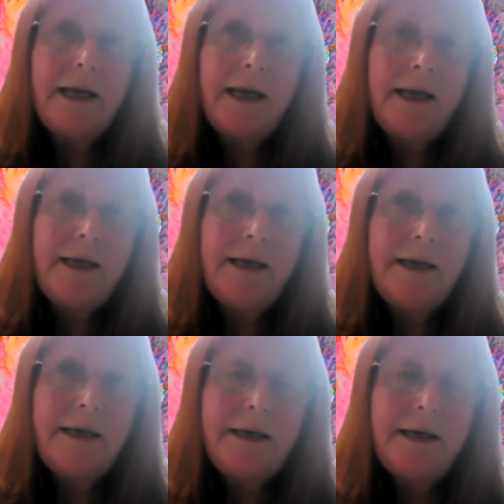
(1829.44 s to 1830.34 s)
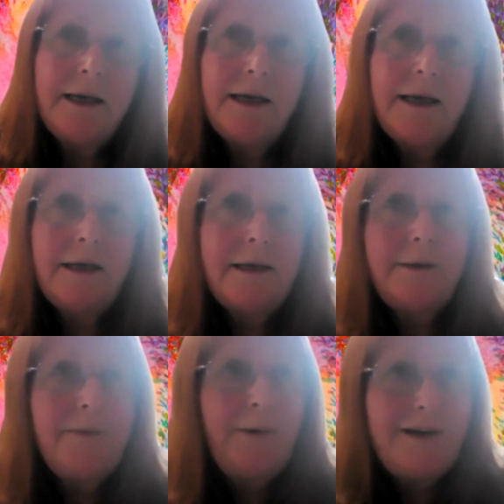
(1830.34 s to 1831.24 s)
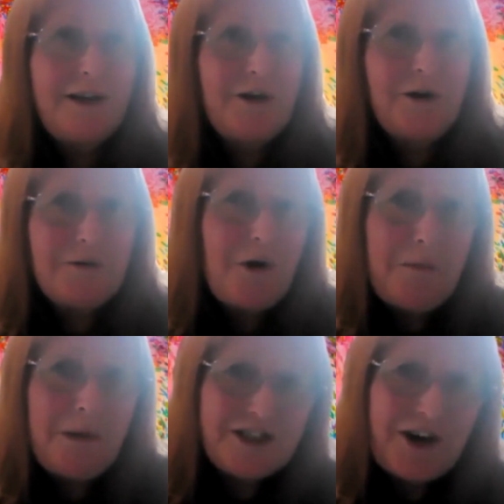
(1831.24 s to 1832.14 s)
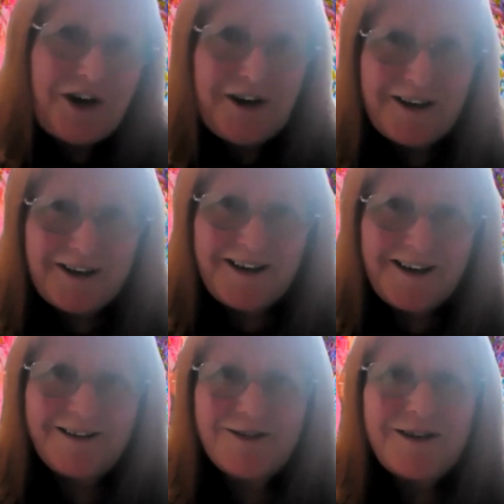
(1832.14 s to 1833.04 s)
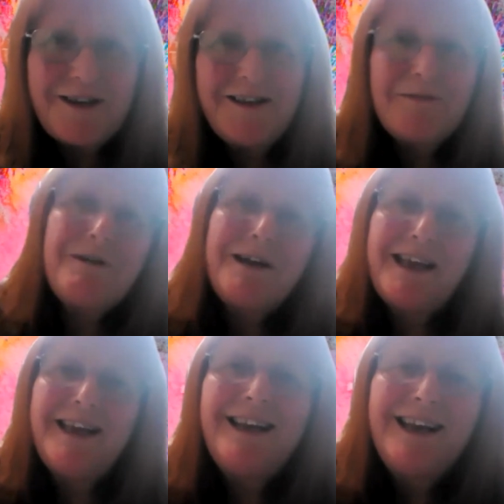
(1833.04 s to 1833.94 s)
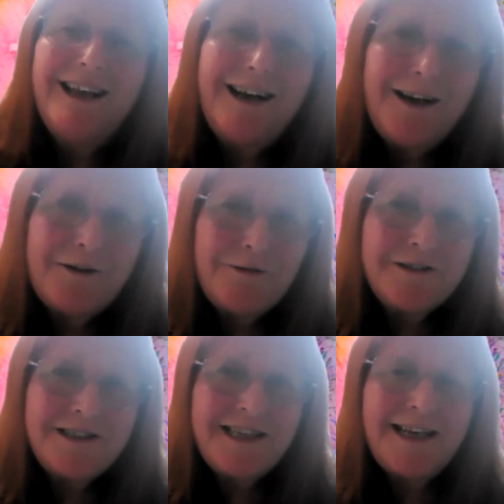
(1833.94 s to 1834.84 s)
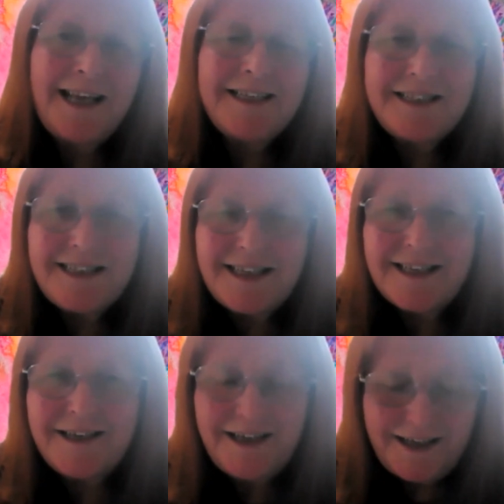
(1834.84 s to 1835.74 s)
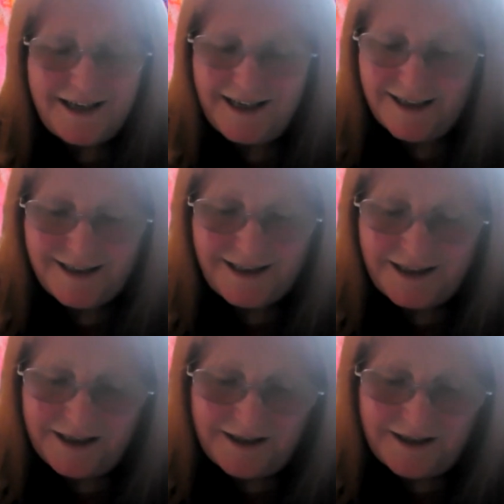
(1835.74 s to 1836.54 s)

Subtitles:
in. I mean, it couldn't got much higher. I was in a plane across the Atlantic and